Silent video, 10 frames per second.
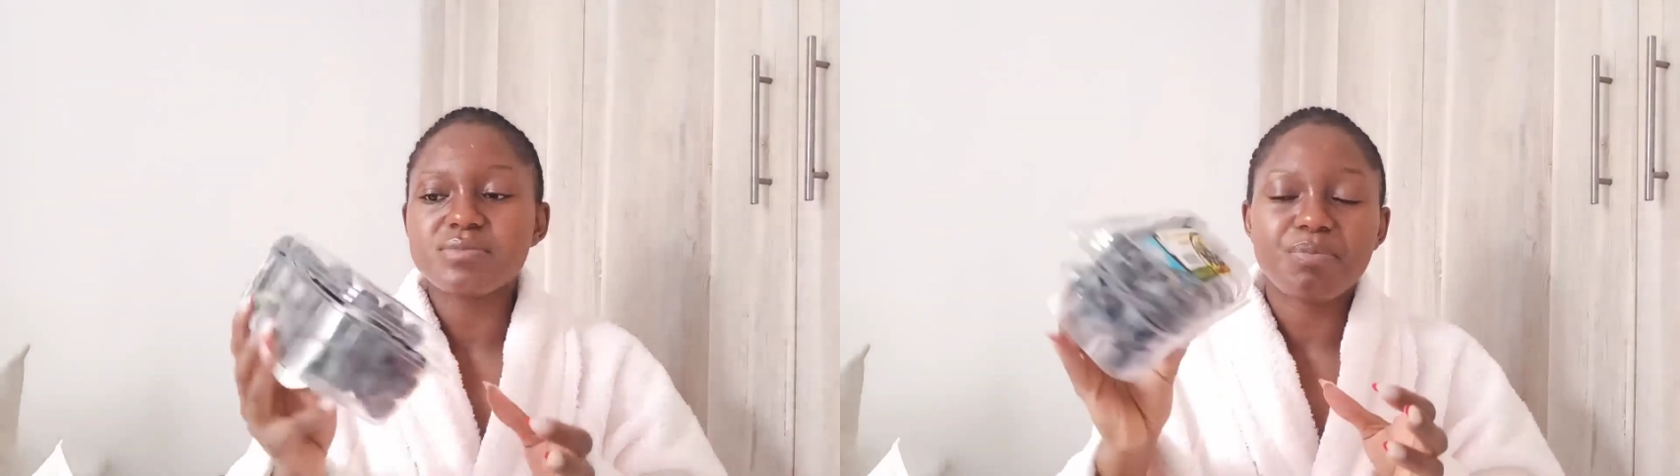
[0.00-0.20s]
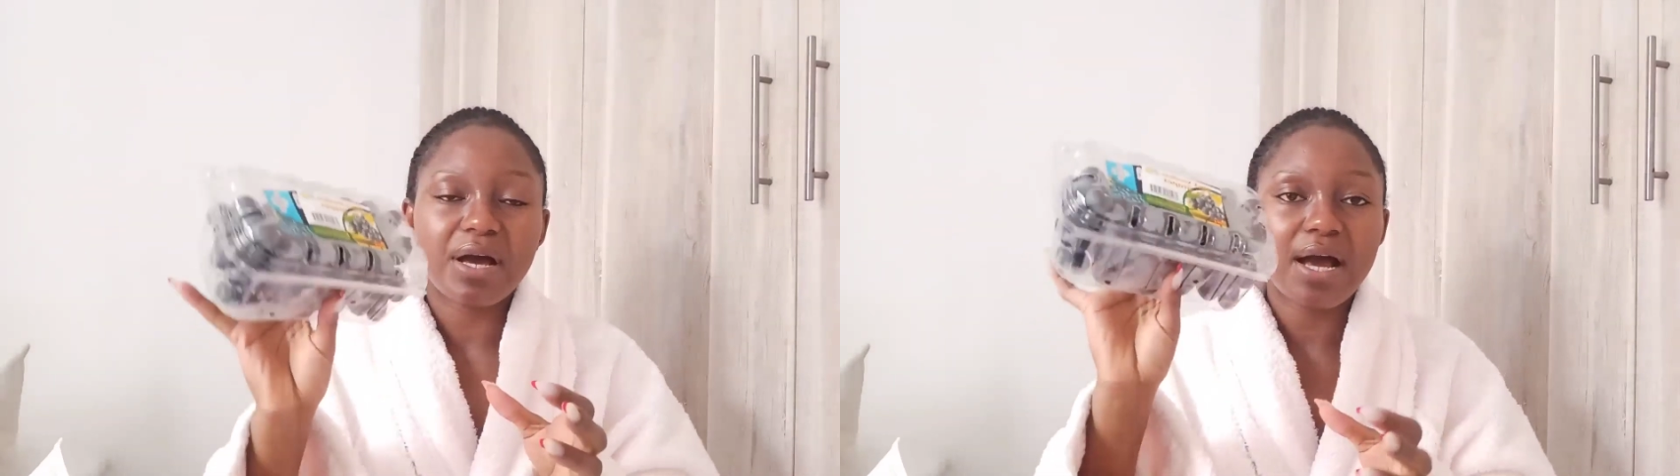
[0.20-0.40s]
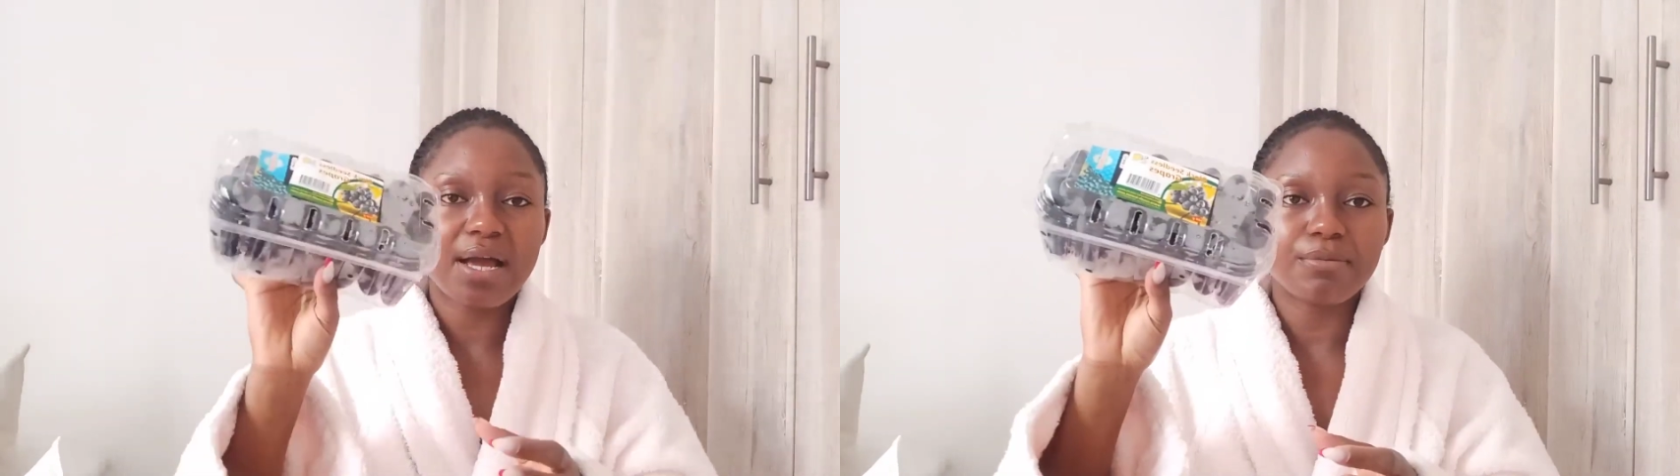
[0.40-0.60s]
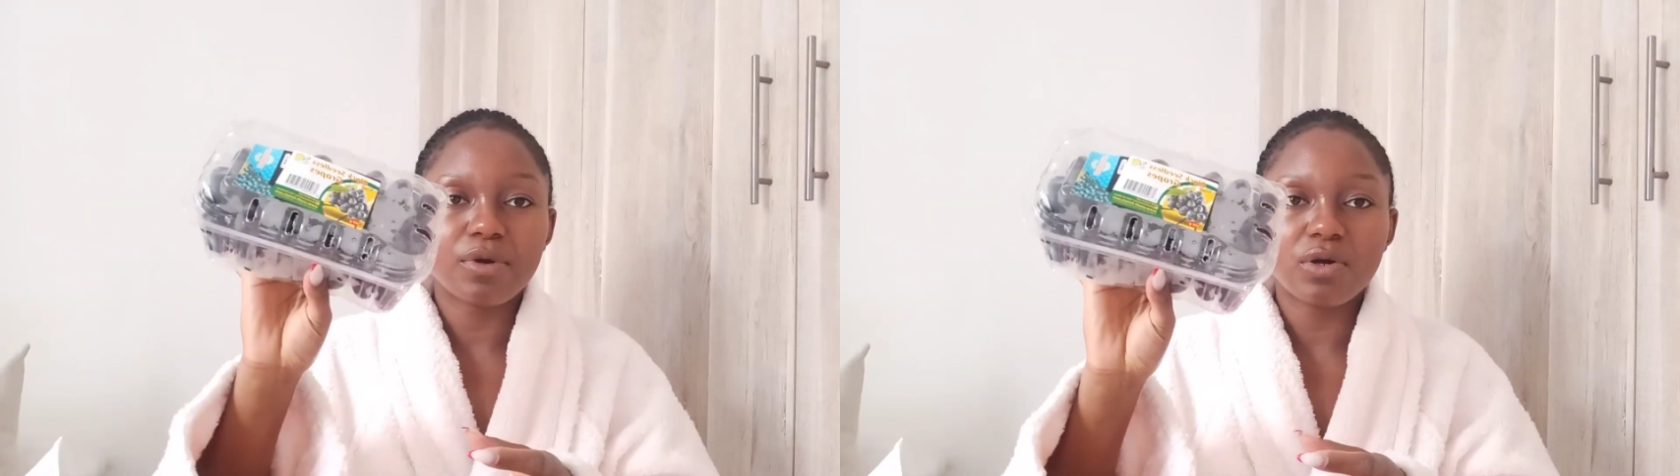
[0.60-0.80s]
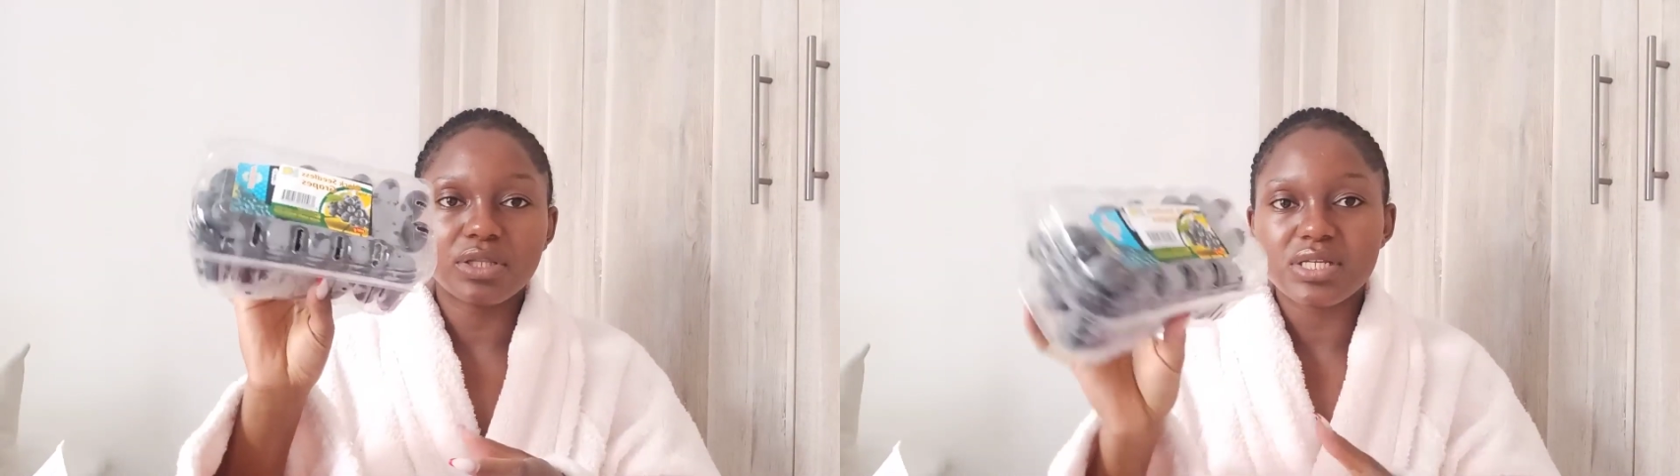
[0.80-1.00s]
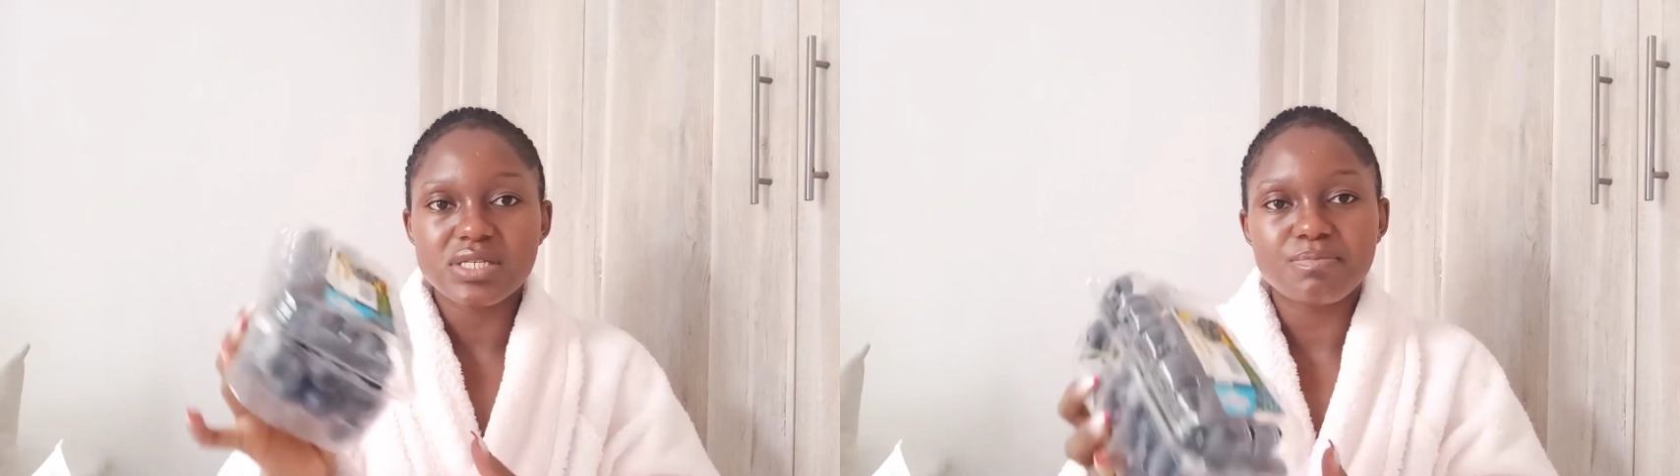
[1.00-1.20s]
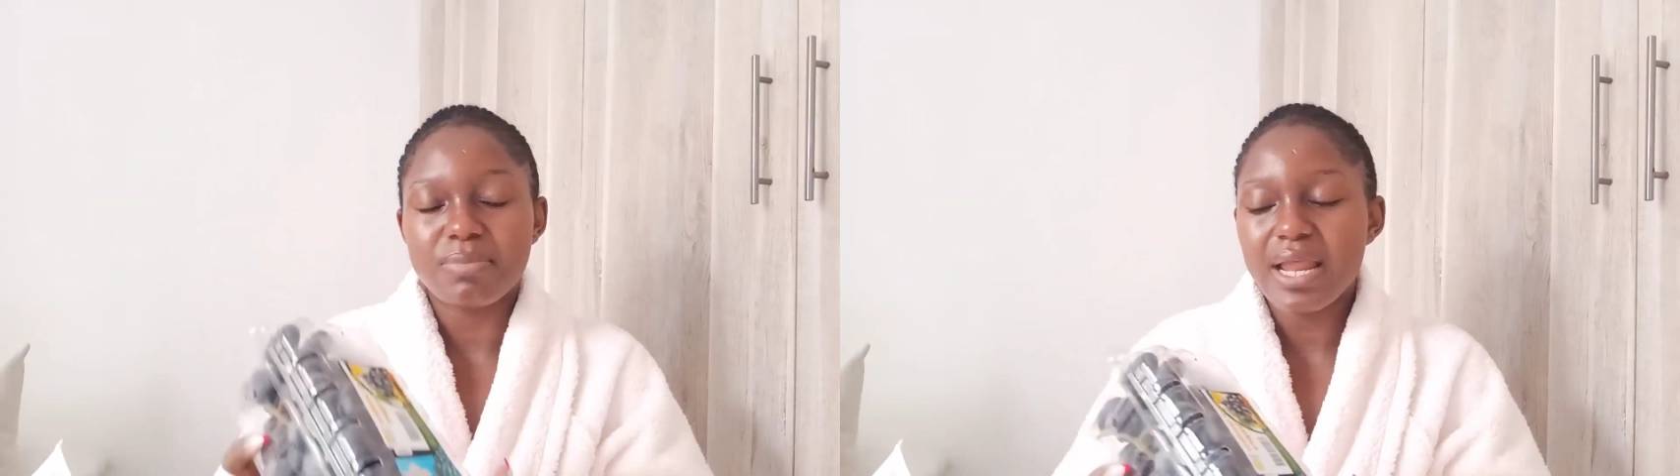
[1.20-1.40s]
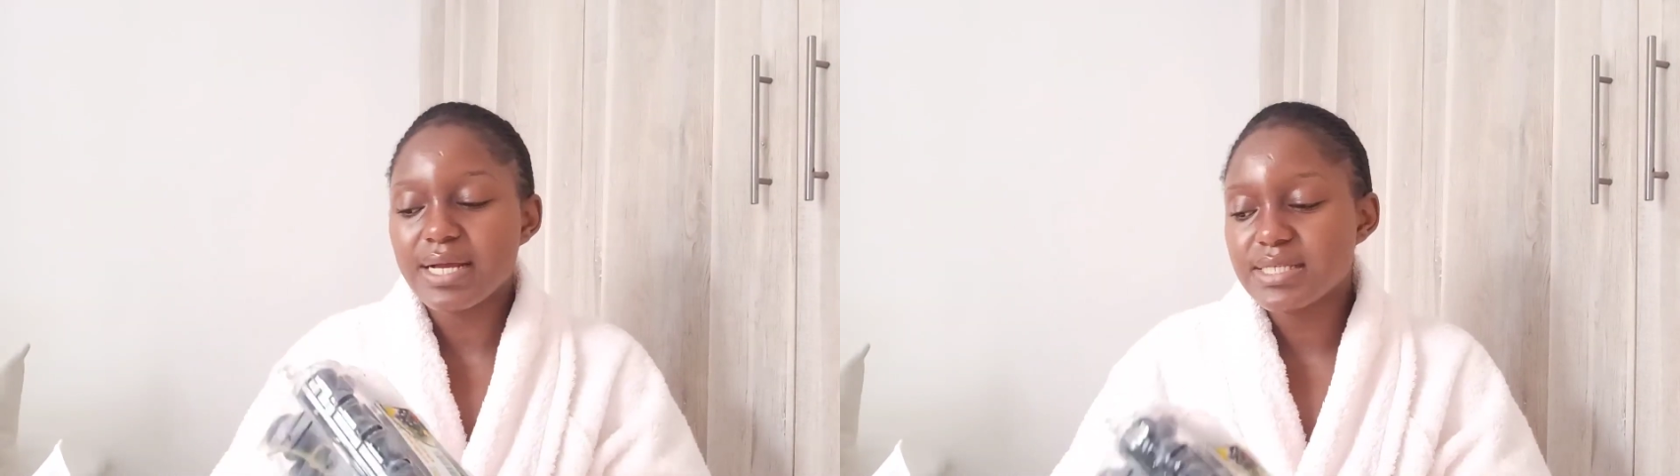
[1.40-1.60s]
but I got these
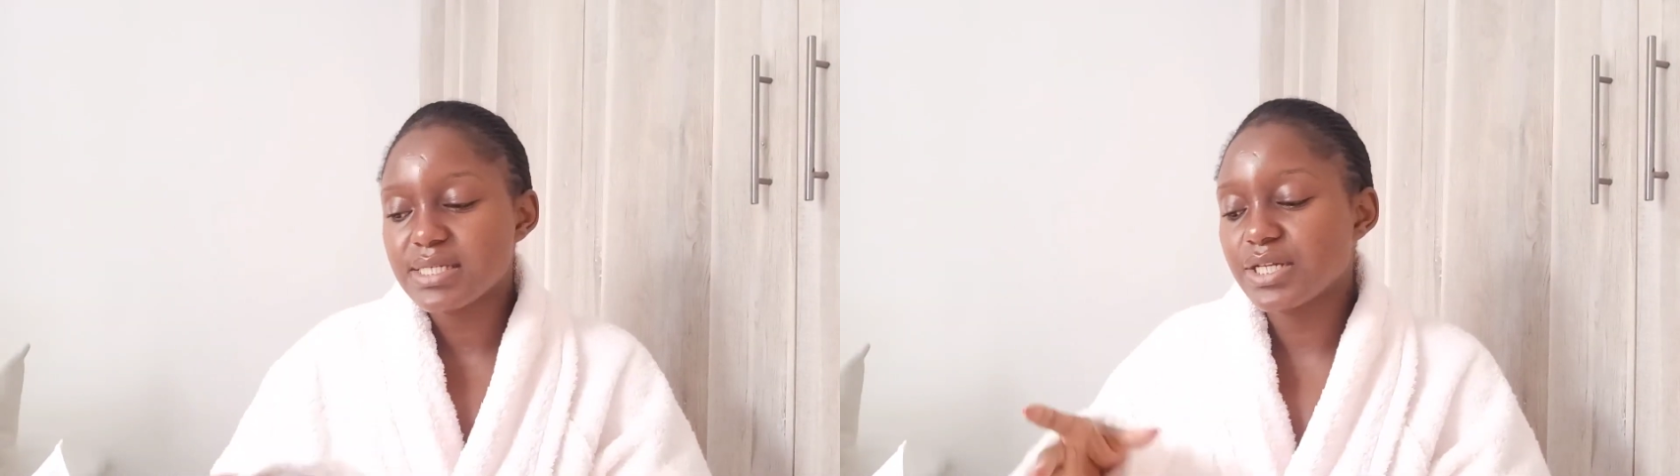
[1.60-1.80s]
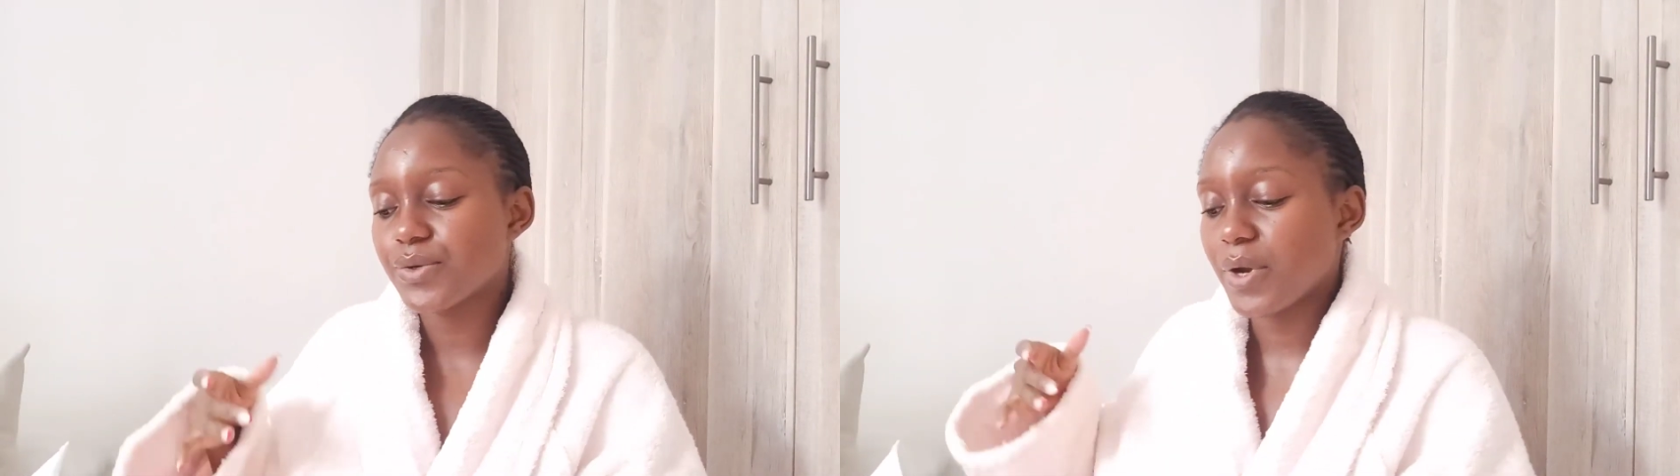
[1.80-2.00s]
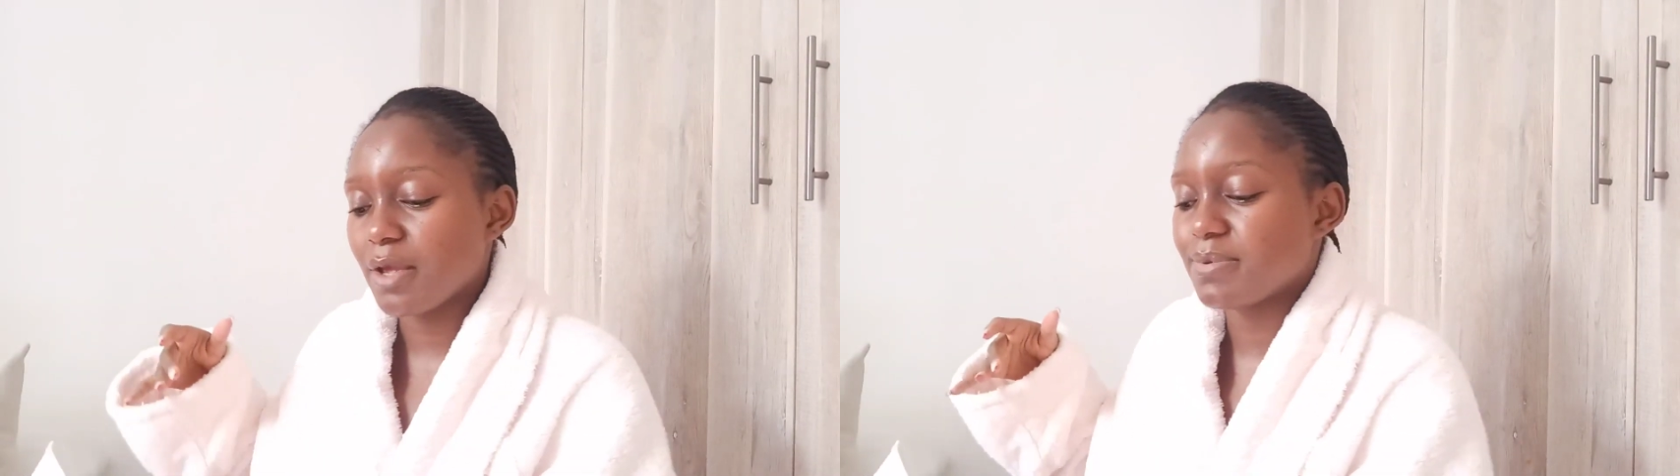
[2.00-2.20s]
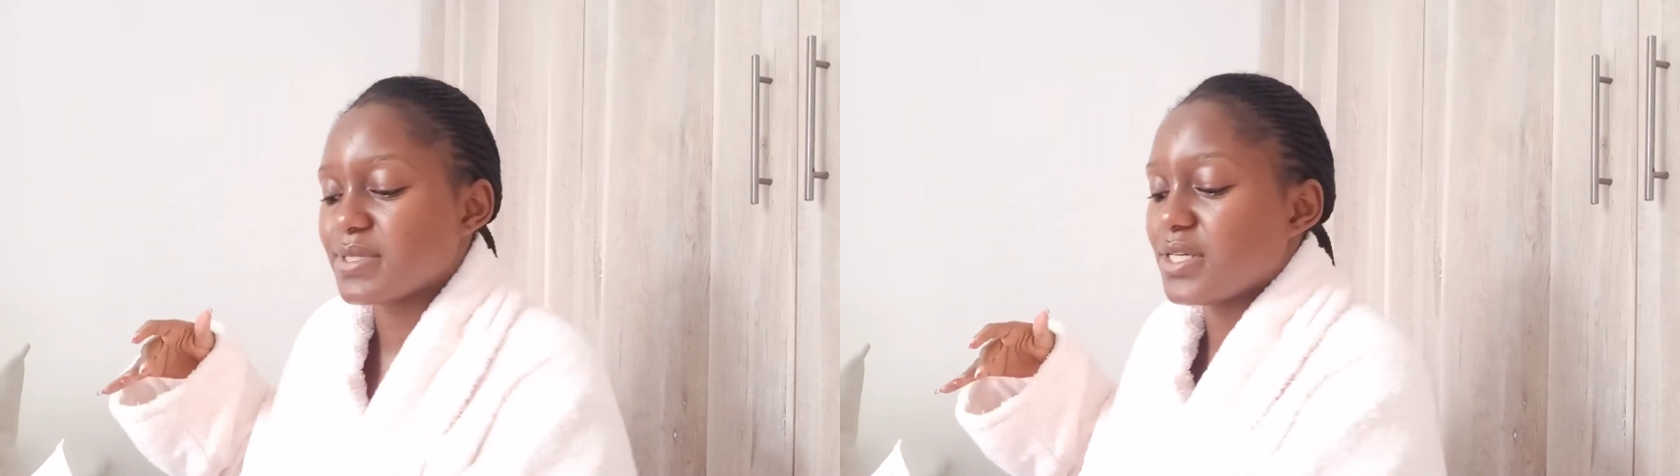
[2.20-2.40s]
black seed grapes.